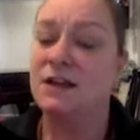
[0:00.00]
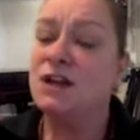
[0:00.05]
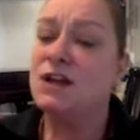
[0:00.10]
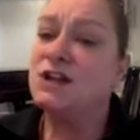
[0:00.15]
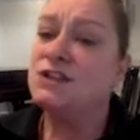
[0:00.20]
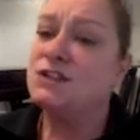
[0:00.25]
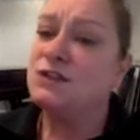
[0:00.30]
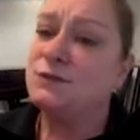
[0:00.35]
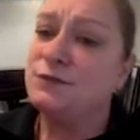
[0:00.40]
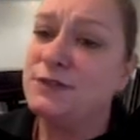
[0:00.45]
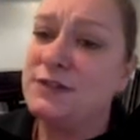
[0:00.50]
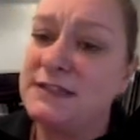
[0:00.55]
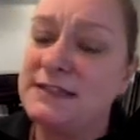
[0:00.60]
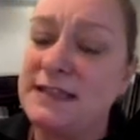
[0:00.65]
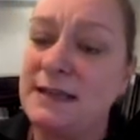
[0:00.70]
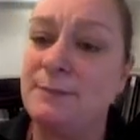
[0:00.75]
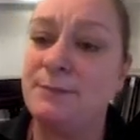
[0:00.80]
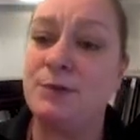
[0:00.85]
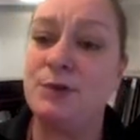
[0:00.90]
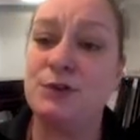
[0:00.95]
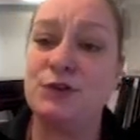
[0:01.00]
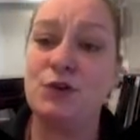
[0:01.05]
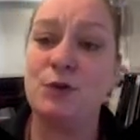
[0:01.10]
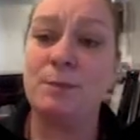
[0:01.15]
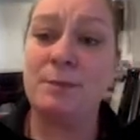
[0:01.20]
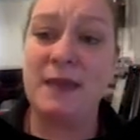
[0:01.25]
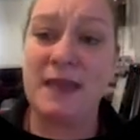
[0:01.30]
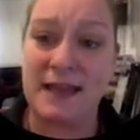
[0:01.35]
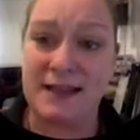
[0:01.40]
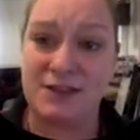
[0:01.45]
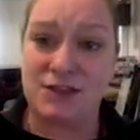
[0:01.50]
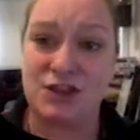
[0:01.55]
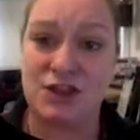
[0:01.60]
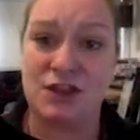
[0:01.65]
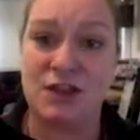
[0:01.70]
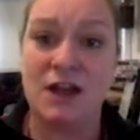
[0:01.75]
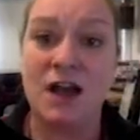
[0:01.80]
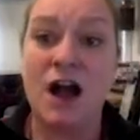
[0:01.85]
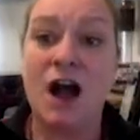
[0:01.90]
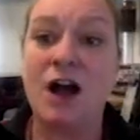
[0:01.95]
So for example, your pitch.
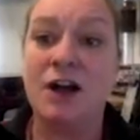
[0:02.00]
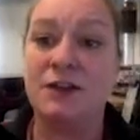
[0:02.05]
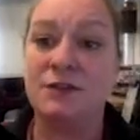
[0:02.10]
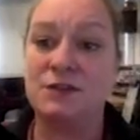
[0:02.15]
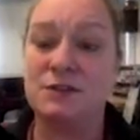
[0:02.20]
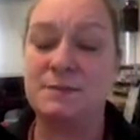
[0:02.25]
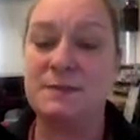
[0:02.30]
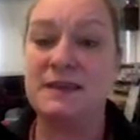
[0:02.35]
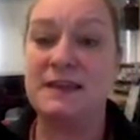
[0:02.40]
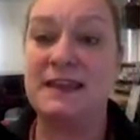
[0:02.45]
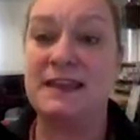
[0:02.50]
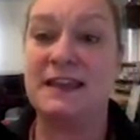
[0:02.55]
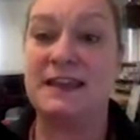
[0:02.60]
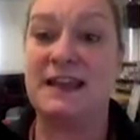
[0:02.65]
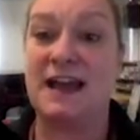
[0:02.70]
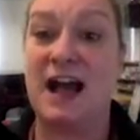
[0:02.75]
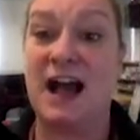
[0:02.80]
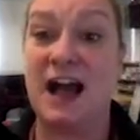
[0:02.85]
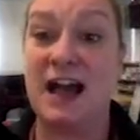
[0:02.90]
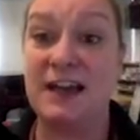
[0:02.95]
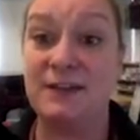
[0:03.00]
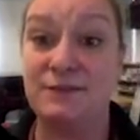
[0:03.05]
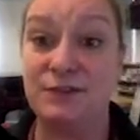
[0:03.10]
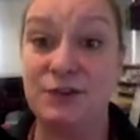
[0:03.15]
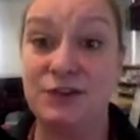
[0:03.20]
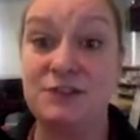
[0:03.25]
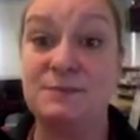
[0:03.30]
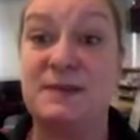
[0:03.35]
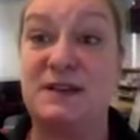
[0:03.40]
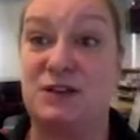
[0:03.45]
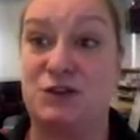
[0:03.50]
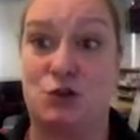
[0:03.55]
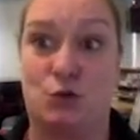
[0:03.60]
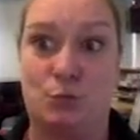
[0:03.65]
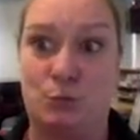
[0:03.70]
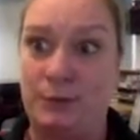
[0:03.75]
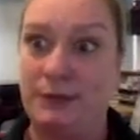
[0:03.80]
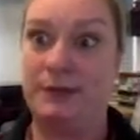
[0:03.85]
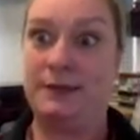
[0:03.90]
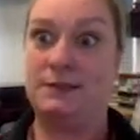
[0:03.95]
Are you speaking in a high voice because you're
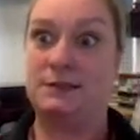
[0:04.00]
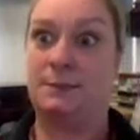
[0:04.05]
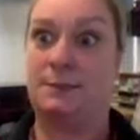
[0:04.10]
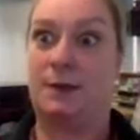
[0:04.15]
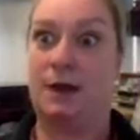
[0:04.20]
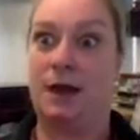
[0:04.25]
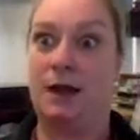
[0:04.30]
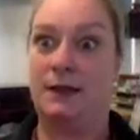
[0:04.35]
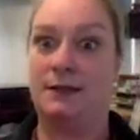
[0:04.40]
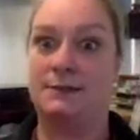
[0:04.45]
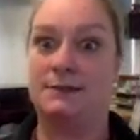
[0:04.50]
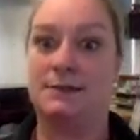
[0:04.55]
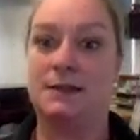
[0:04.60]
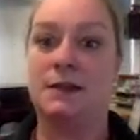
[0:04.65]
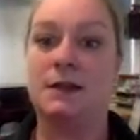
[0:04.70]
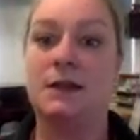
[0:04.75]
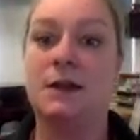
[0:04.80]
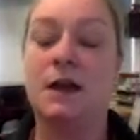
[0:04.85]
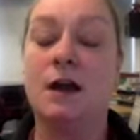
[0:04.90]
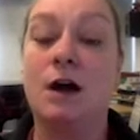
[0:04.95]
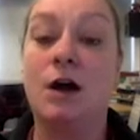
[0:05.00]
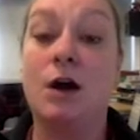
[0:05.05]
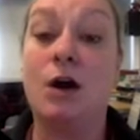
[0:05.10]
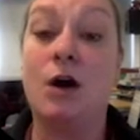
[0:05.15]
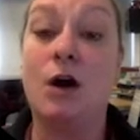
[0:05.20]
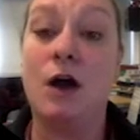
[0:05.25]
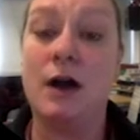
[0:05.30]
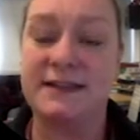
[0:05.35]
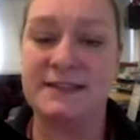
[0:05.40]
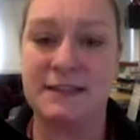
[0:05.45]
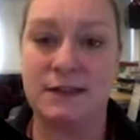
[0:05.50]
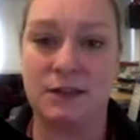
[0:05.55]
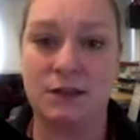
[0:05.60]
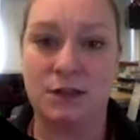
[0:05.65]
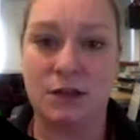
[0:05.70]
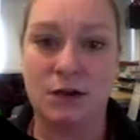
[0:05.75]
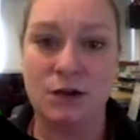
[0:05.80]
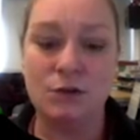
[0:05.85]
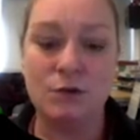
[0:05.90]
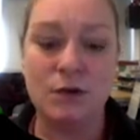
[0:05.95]
really surprised? Or is it
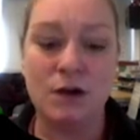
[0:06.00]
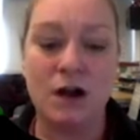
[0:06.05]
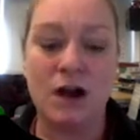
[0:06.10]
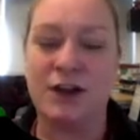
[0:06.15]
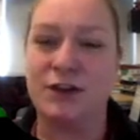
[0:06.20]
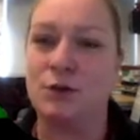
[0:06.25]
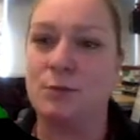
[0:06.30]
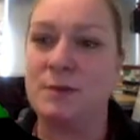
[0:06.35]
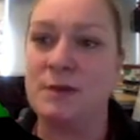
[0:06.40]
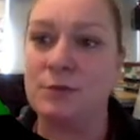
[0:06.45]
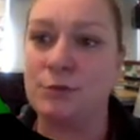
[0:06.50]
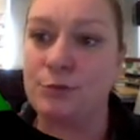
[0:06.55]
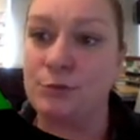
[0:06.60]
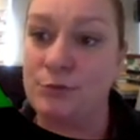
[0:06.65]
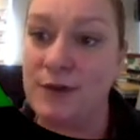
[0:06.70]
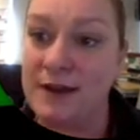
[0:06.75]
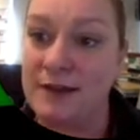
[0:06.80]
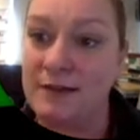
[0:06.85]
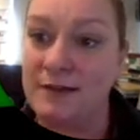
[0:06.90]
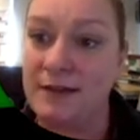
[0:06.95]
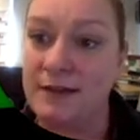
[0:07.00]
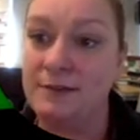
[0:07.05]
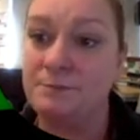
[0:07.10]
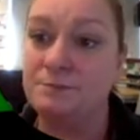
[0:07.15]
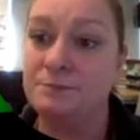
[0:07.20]
low? Are you being threatening?